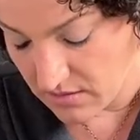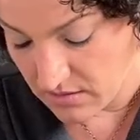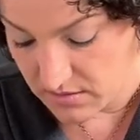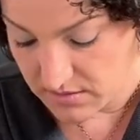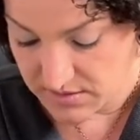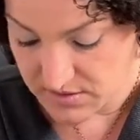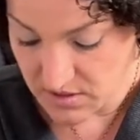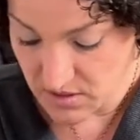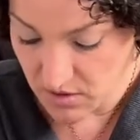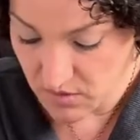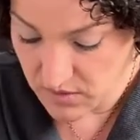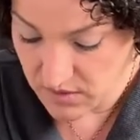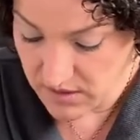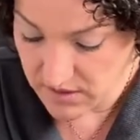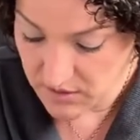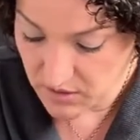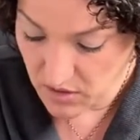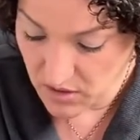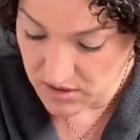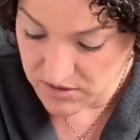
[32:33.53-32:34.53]
So
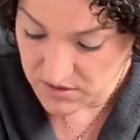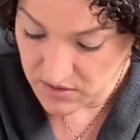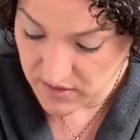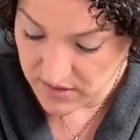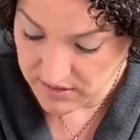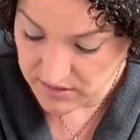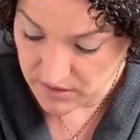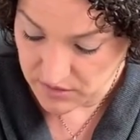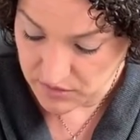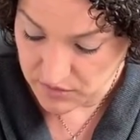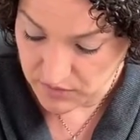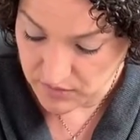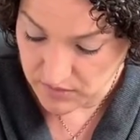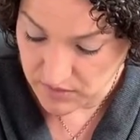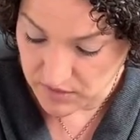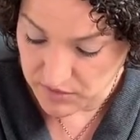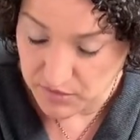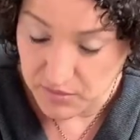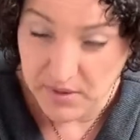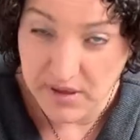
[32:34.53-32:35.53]
you're also at the
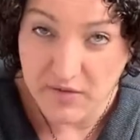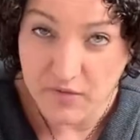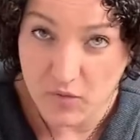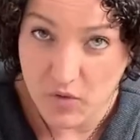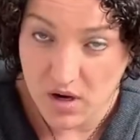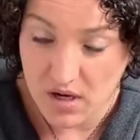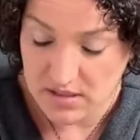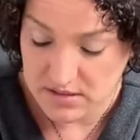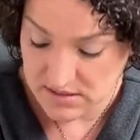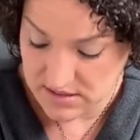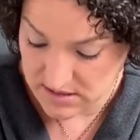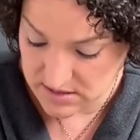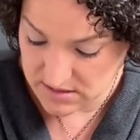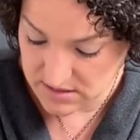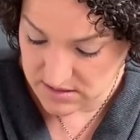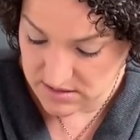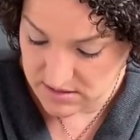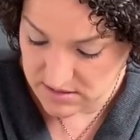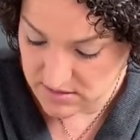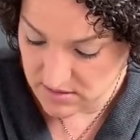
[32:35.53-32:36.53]
Three of Wands, and
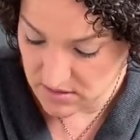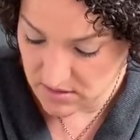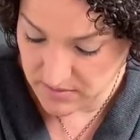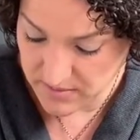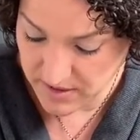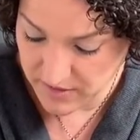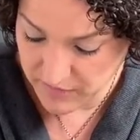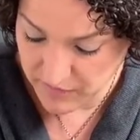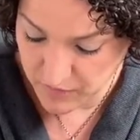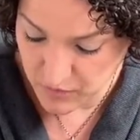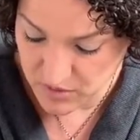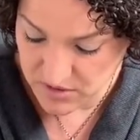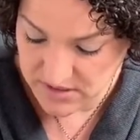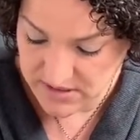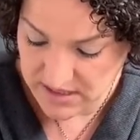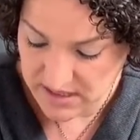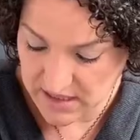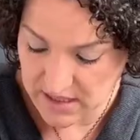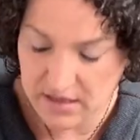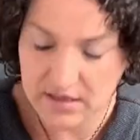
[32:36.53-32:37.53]
this is all about
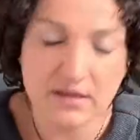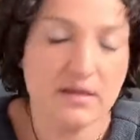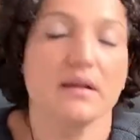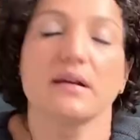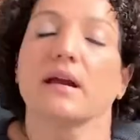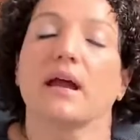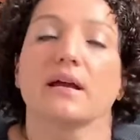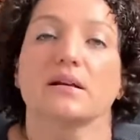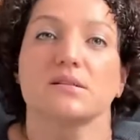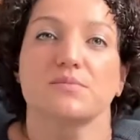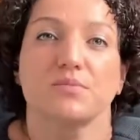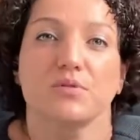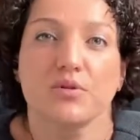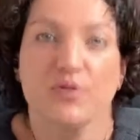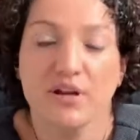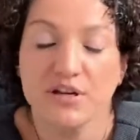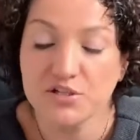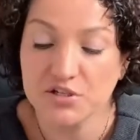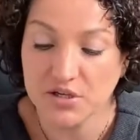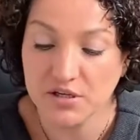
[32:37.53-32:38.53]
foresight and like
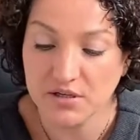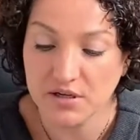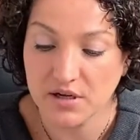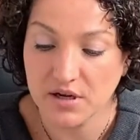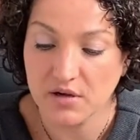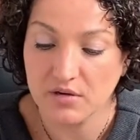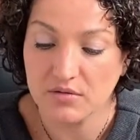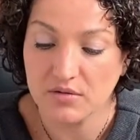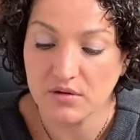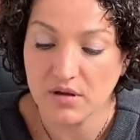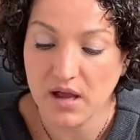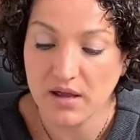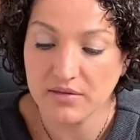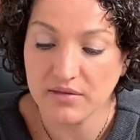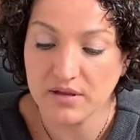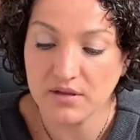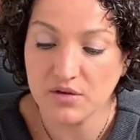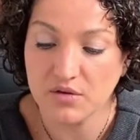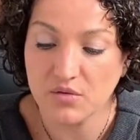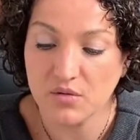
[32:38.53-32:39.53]
exploration, you know. I
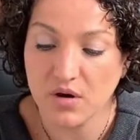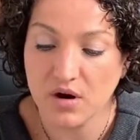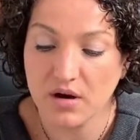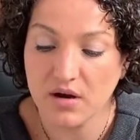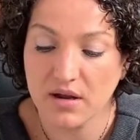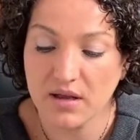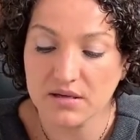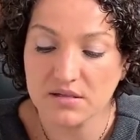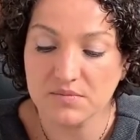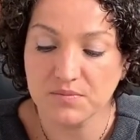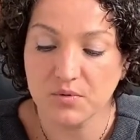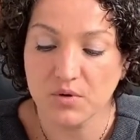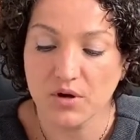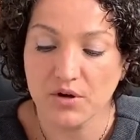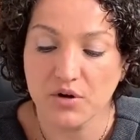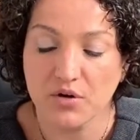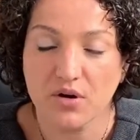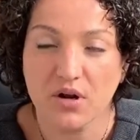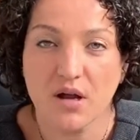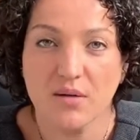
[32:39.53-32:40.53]
think you are exploring.
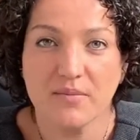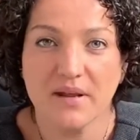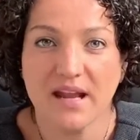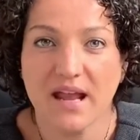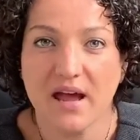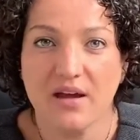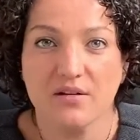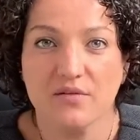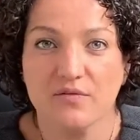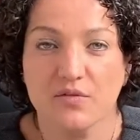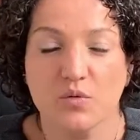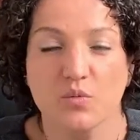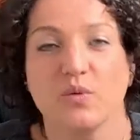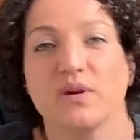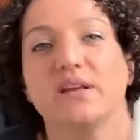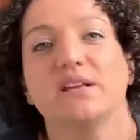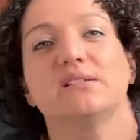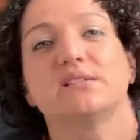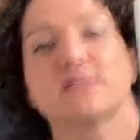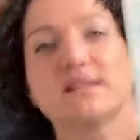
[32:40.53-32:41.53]
You're coming out of the
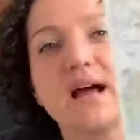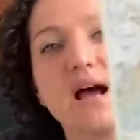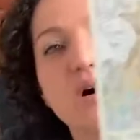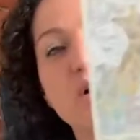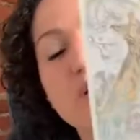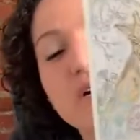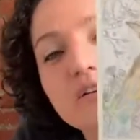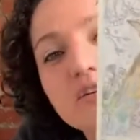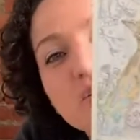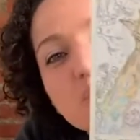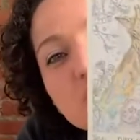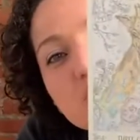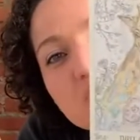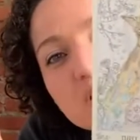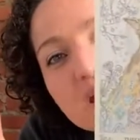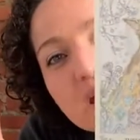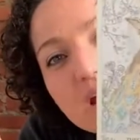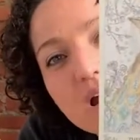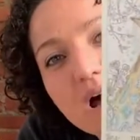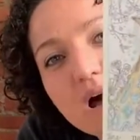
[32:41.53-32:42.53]
weeds now and you're
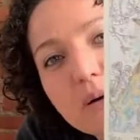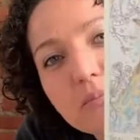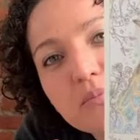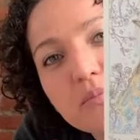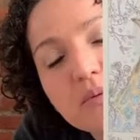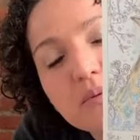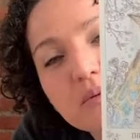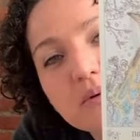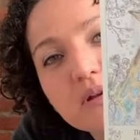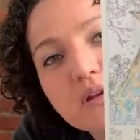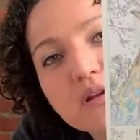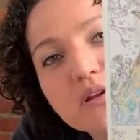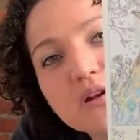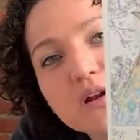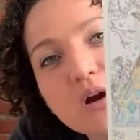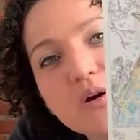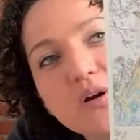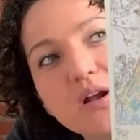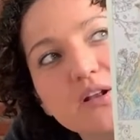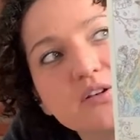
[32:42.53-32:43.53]
looking up, you
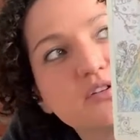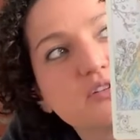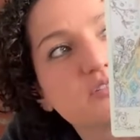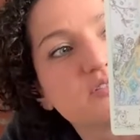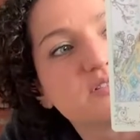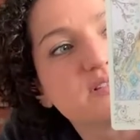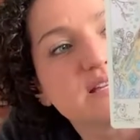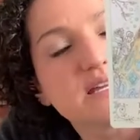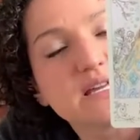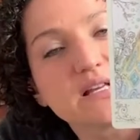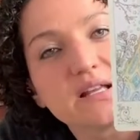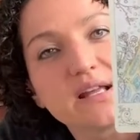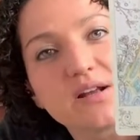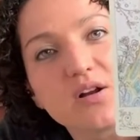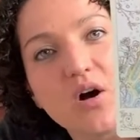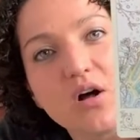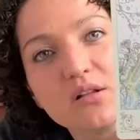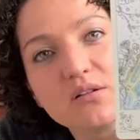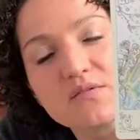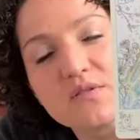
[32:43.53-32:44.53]
know, and you're seeing like
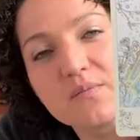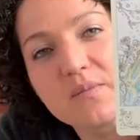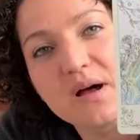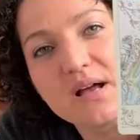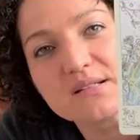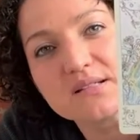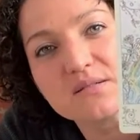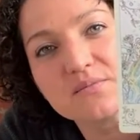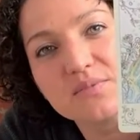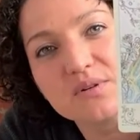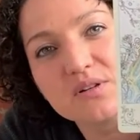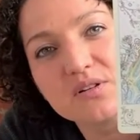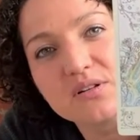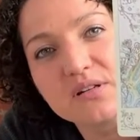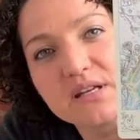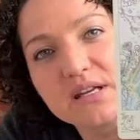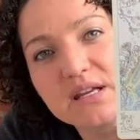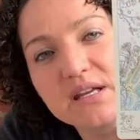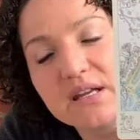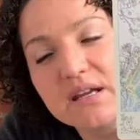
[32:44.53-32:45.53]
all of the
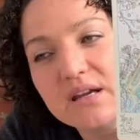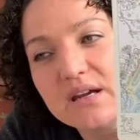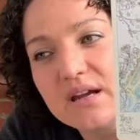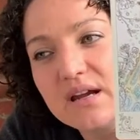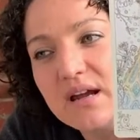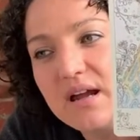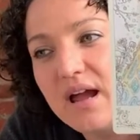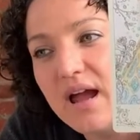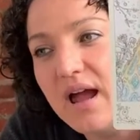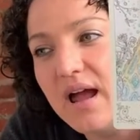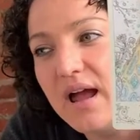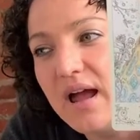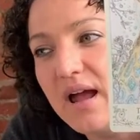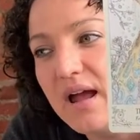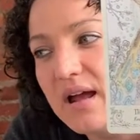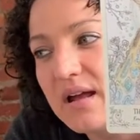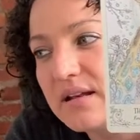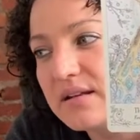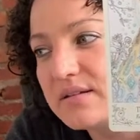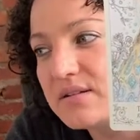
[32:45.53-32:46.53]
possibility
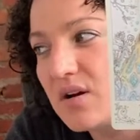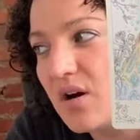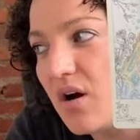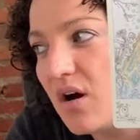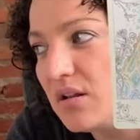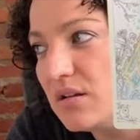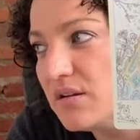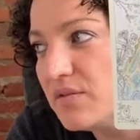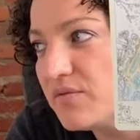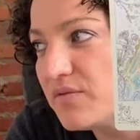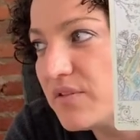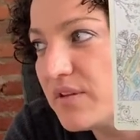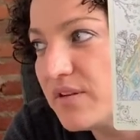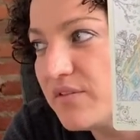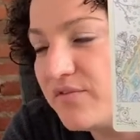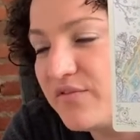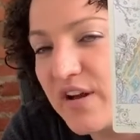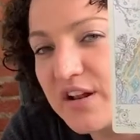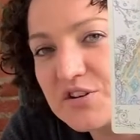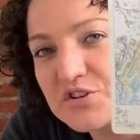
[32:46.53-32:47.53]
and all of the
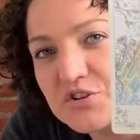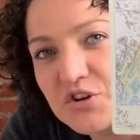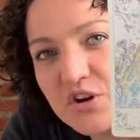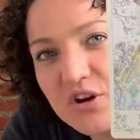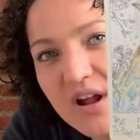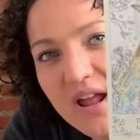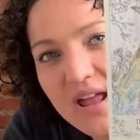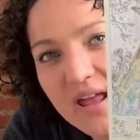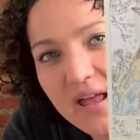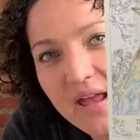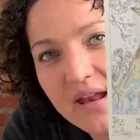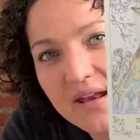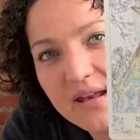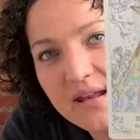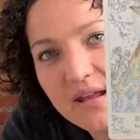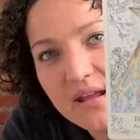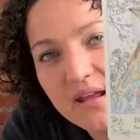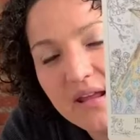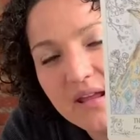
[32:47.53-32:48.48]
adventure ahead.